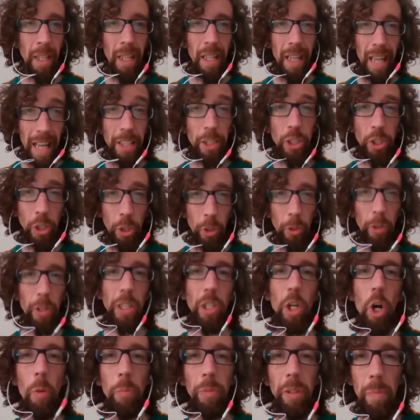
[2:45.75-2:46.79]
and is currently
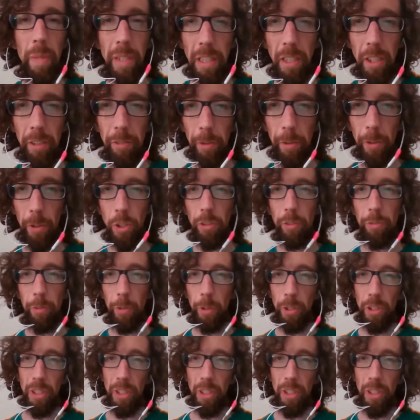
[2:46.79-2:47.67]
home to many diverse First